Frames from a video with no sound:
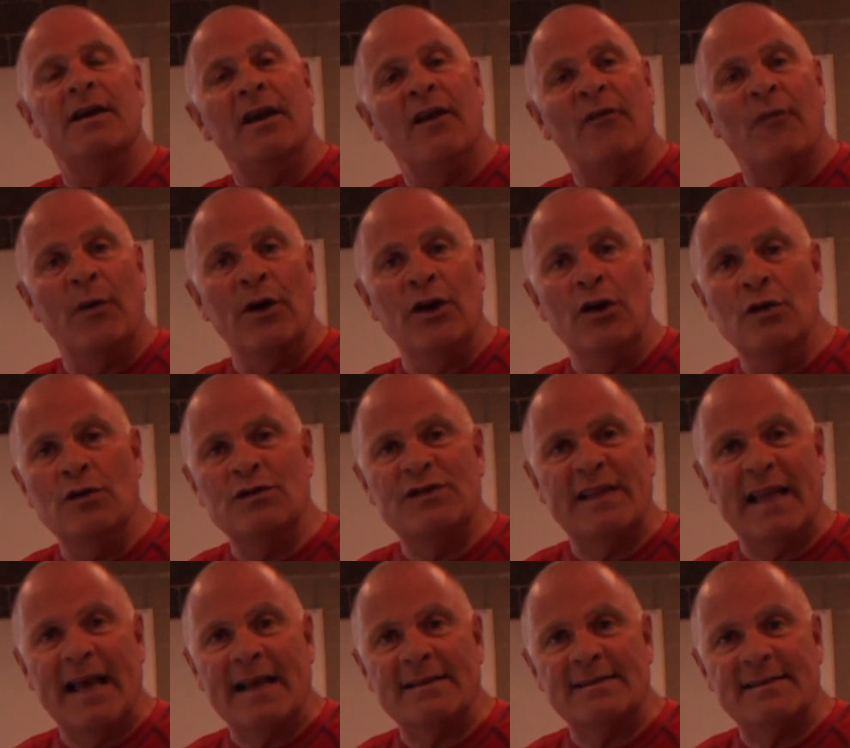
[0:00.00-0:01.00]
if we
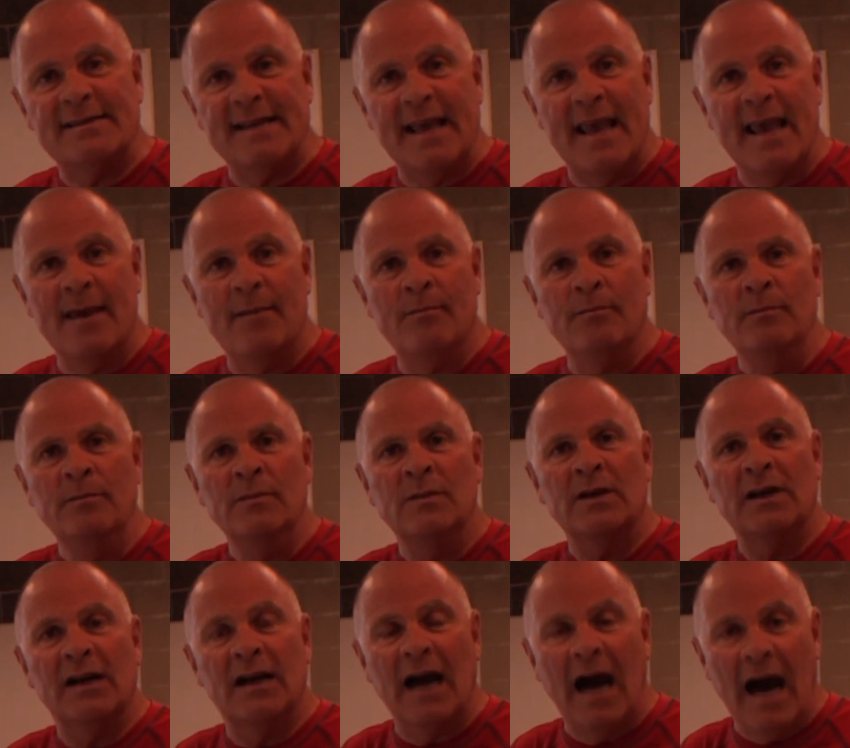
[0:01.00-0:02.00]
use that same
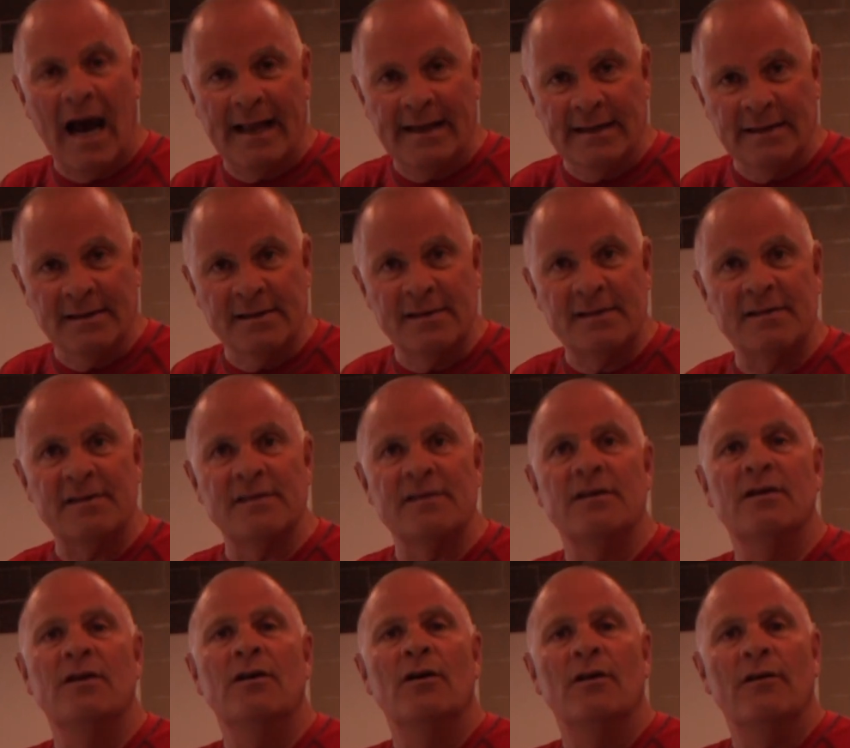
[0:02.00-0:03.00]

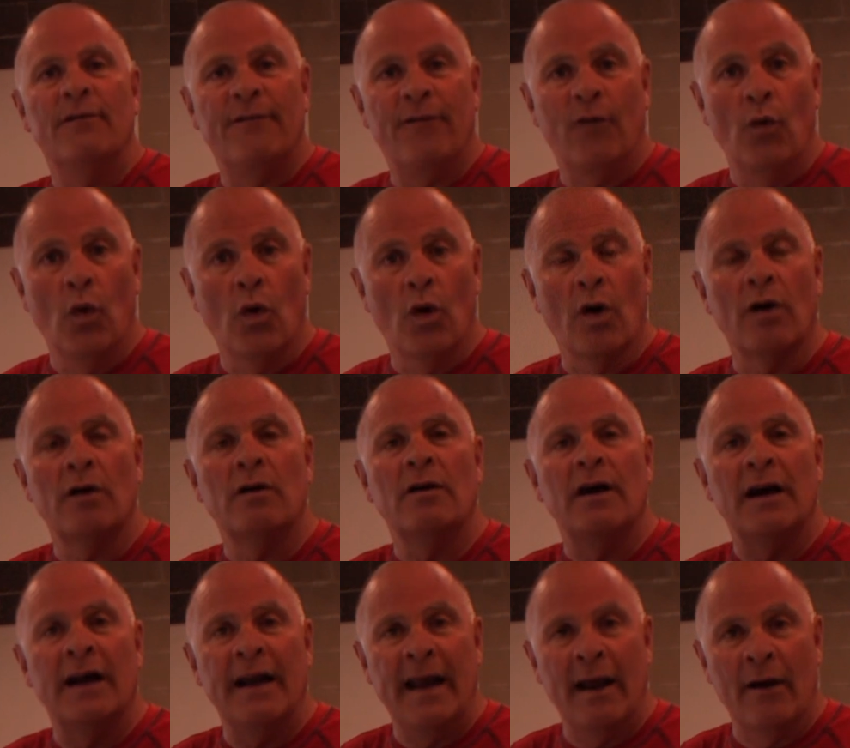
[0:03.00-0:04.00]
guidance
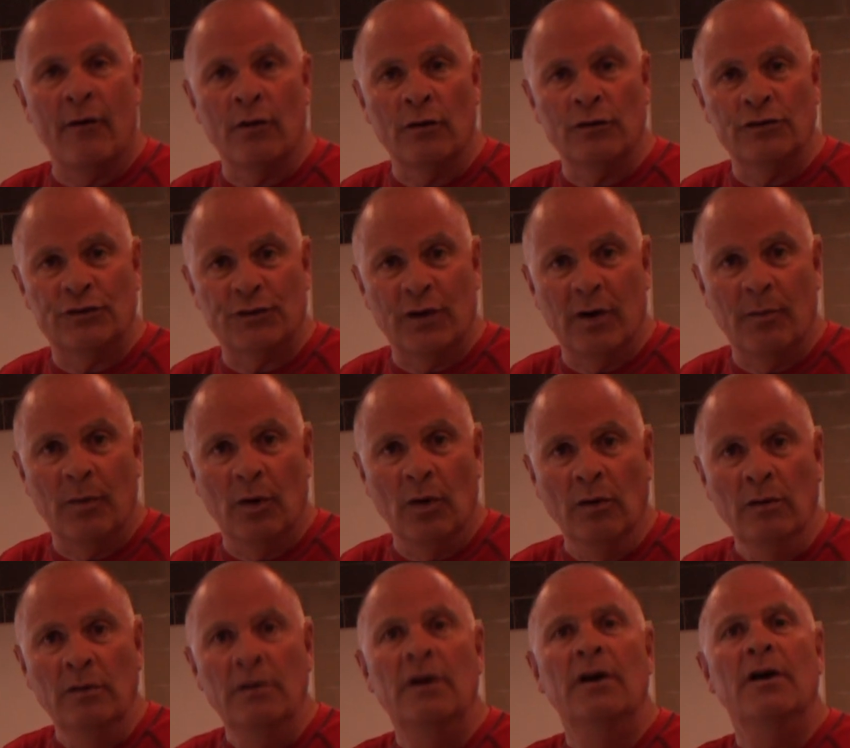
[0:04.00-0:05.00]
for an aerial
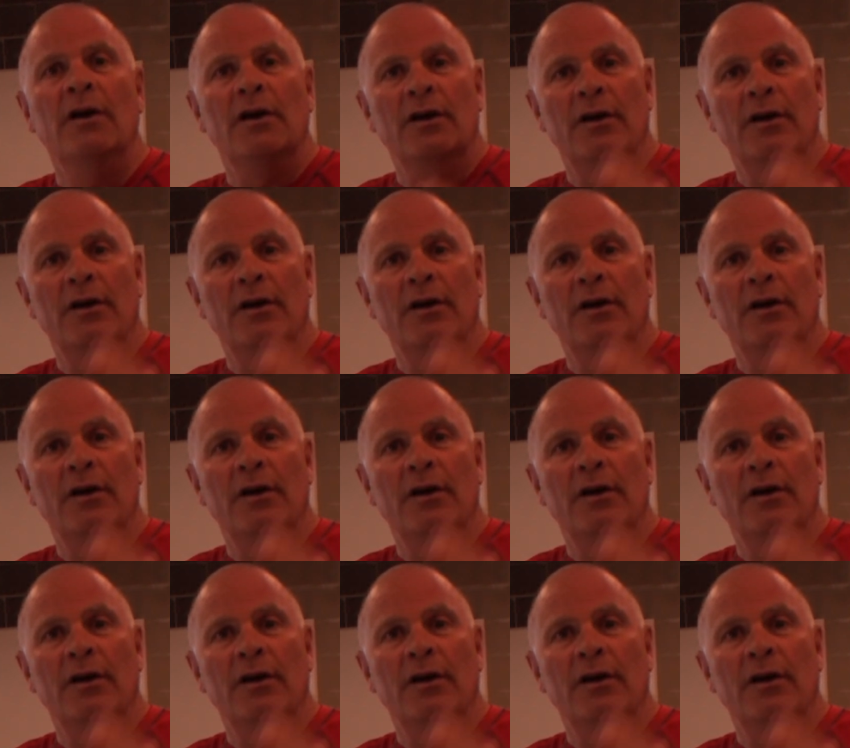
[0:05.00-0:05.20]
dribble,